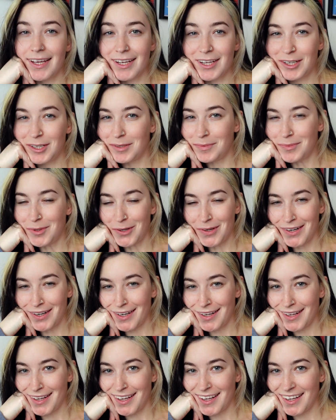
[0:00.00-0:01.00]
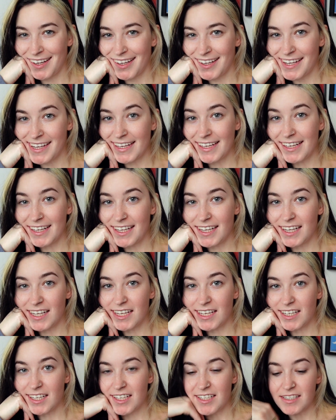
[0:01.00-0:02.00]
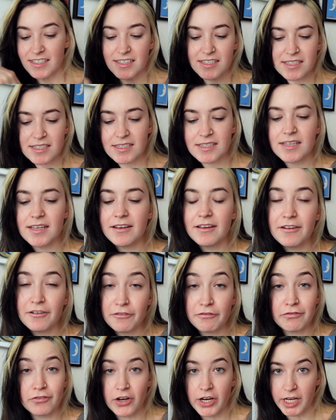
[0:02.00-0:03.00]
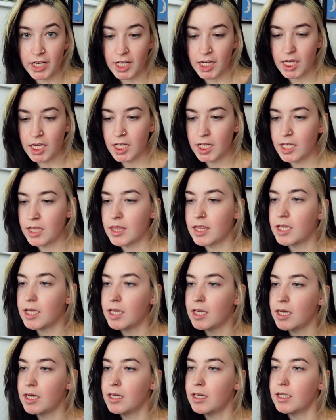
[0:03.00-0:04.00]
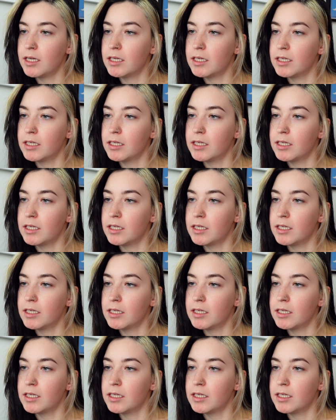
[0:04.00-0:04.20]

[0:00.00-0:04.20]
Good morning. It is Friday the